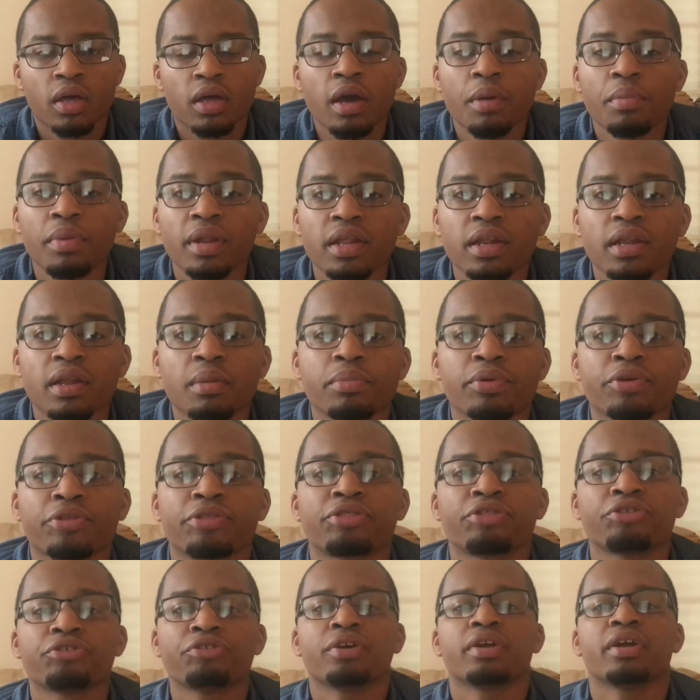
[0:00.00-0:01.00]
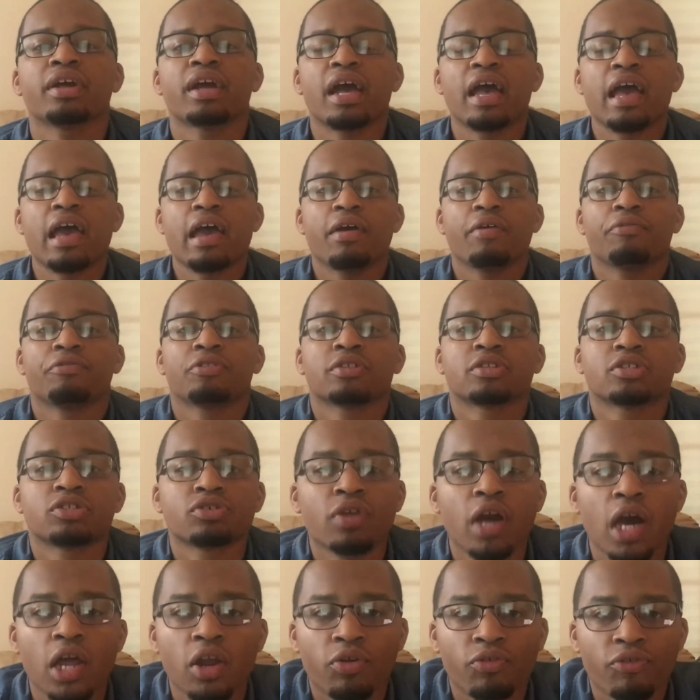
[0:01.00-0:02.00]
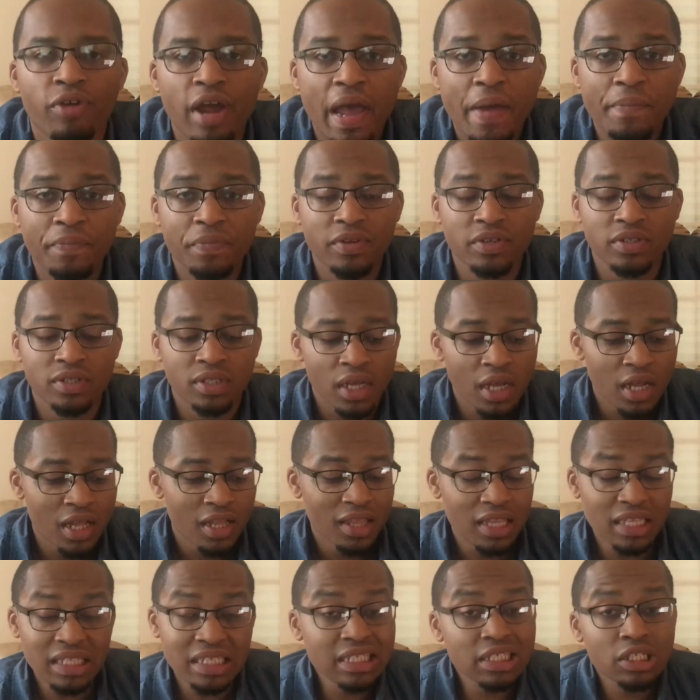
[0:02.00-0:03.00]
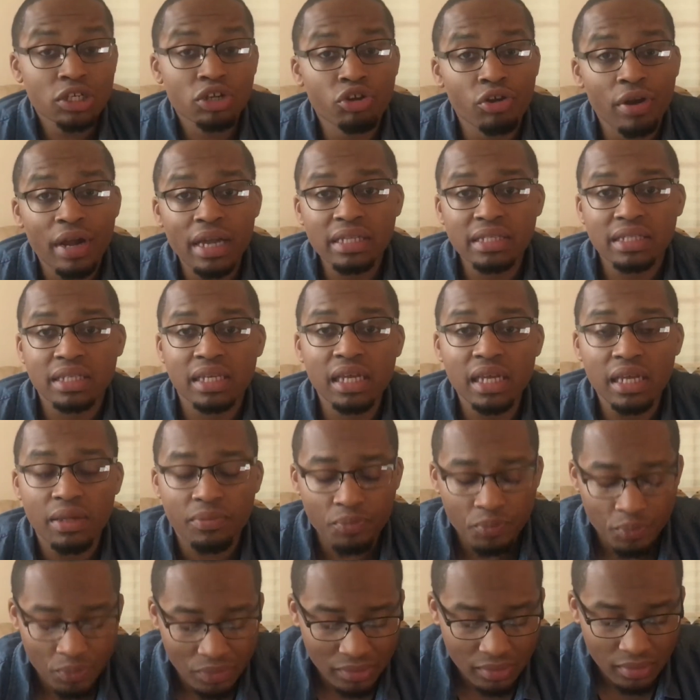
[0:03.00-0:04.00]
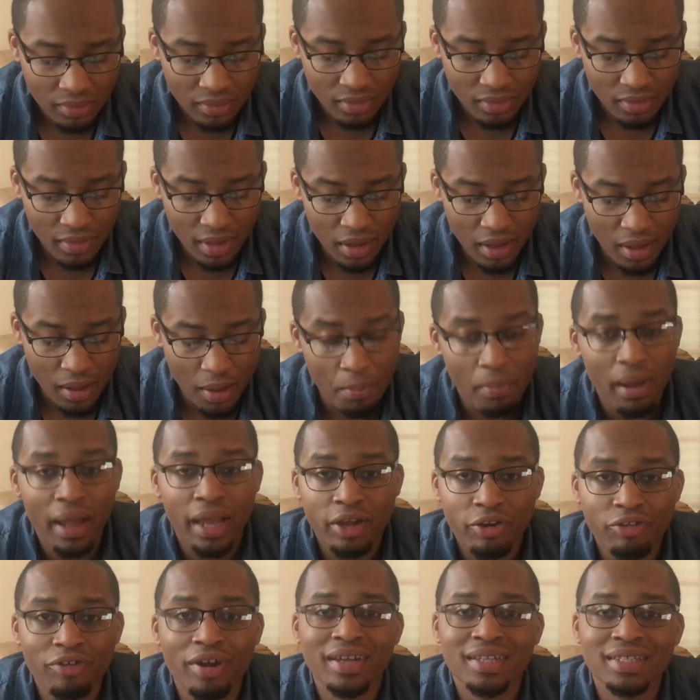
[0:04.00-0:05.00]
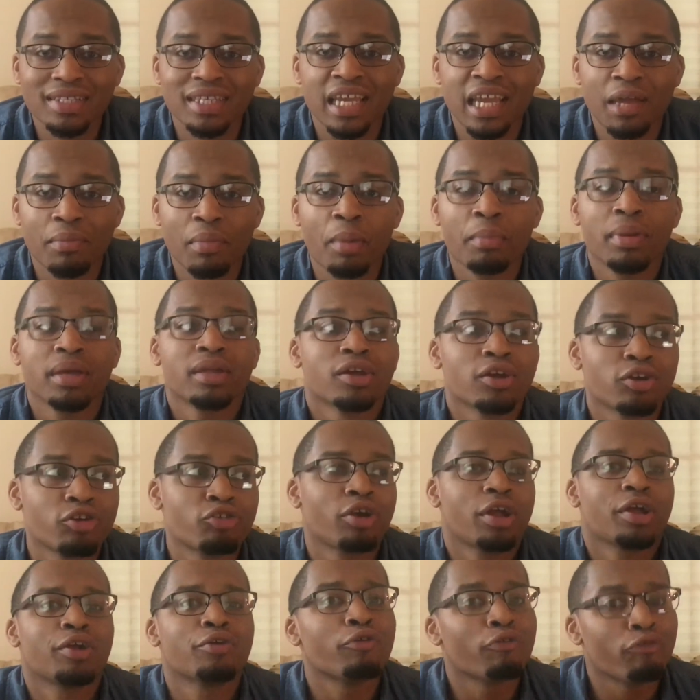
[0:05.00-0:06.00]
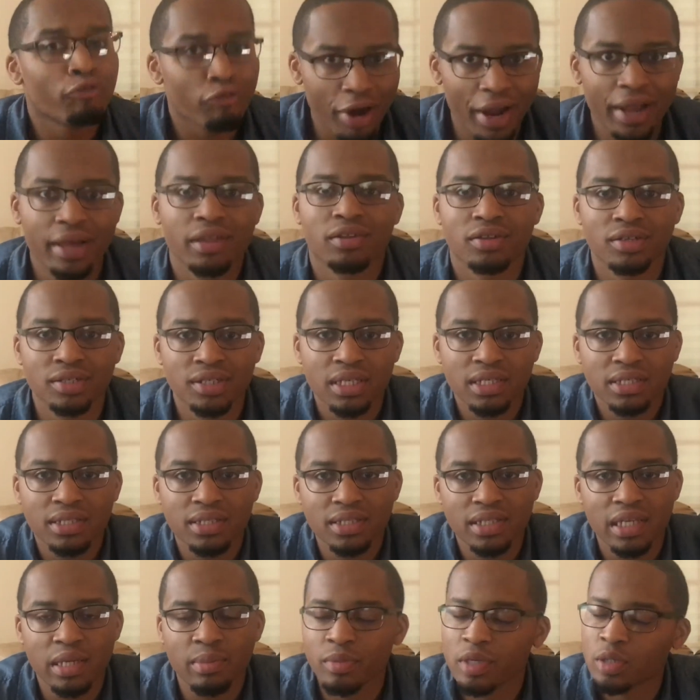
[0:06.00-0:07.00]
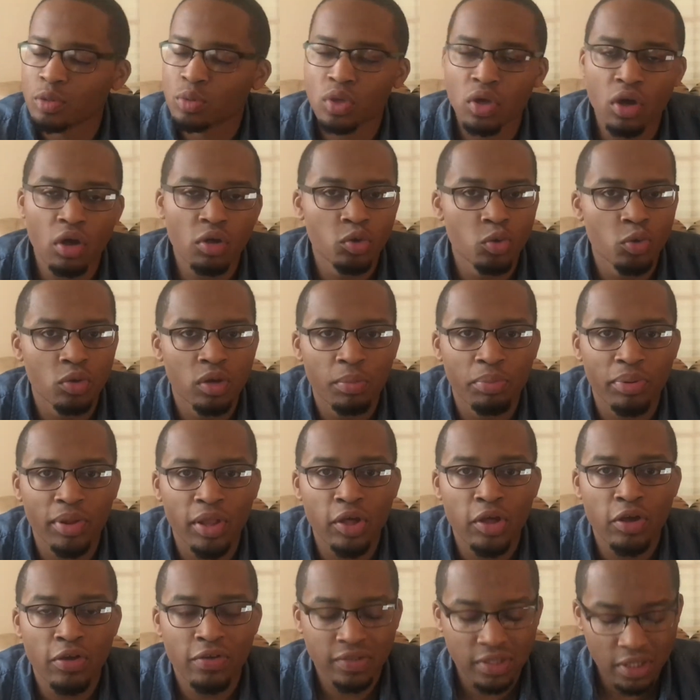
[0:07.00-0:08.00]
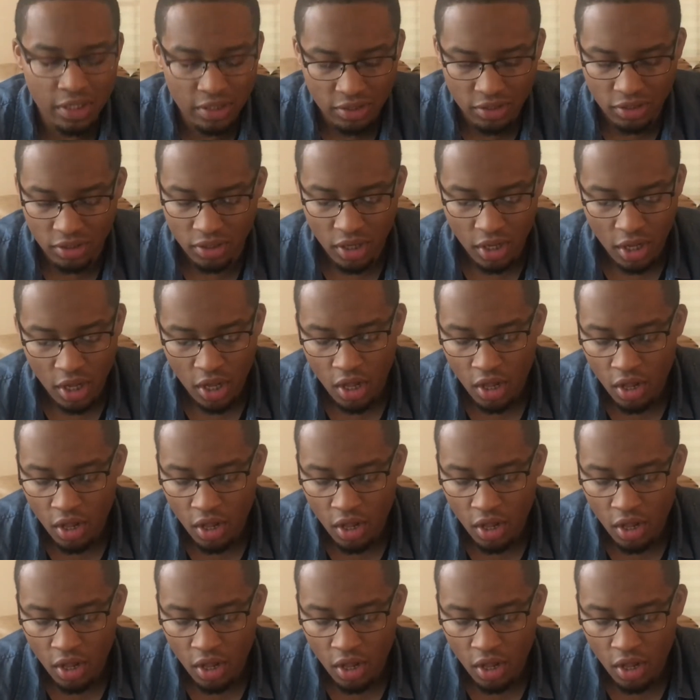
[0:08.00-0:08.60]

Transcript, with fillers: Coming in at number three, I have the Toronto Raptors. This is a great team. And by great team, I mean a great regular season team because we all know in the playoffs either